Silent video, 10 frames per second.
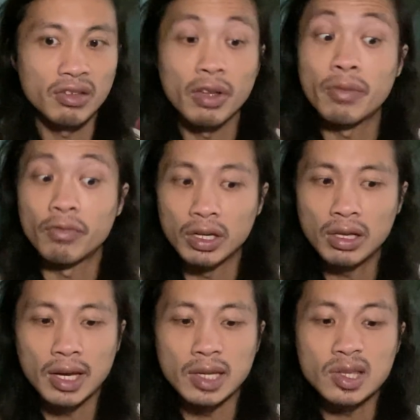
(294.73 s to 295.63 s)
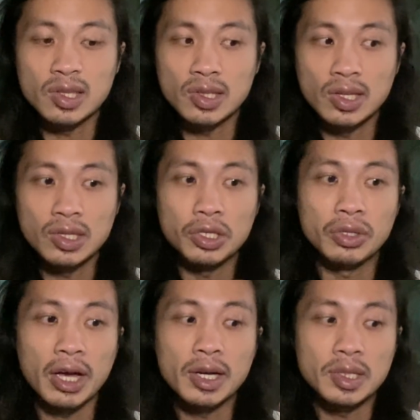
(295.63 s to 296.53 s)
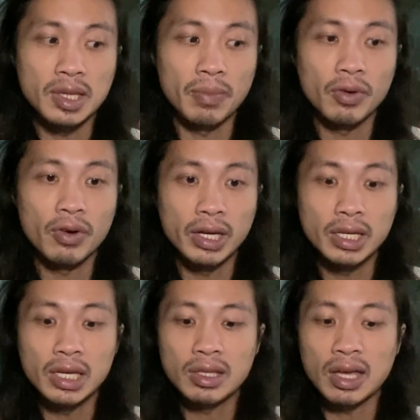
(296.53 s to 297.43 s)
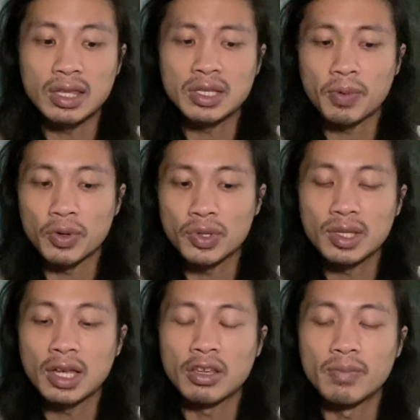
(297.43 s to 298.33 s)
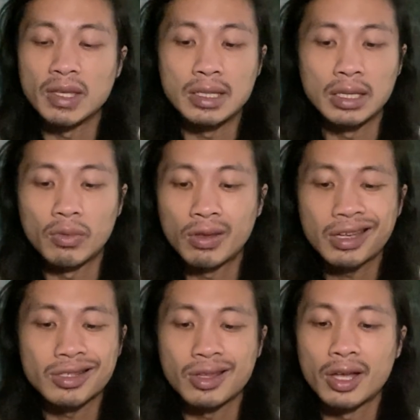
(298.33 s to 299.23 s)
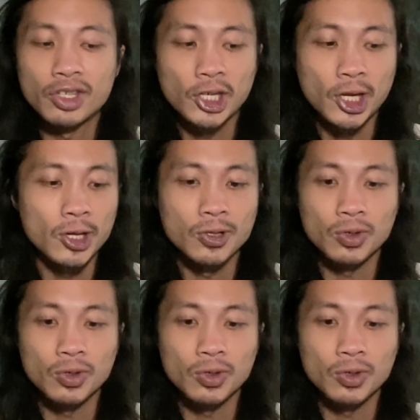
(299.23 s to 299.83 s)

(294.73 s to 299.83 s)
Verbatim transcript: and realize since you guys separated that this person that you've been dealing with has not changed